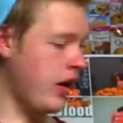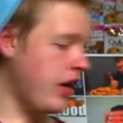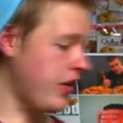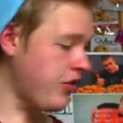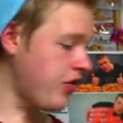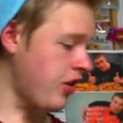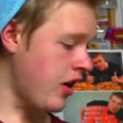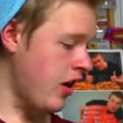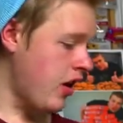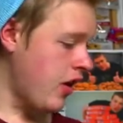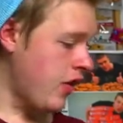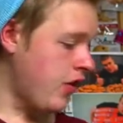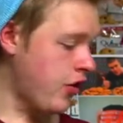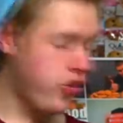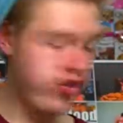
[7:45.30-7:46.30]
is
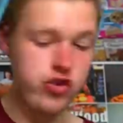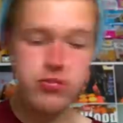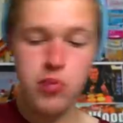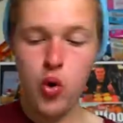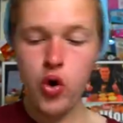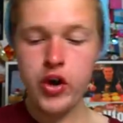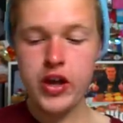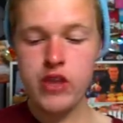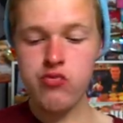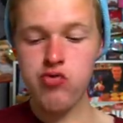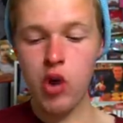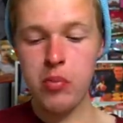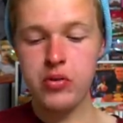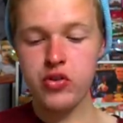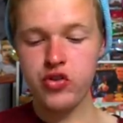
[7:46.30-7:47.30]
the Smoky
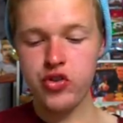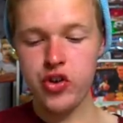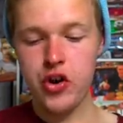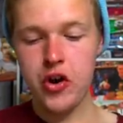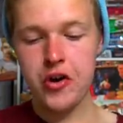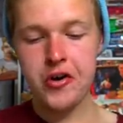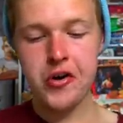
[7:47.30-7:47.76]
Robinson.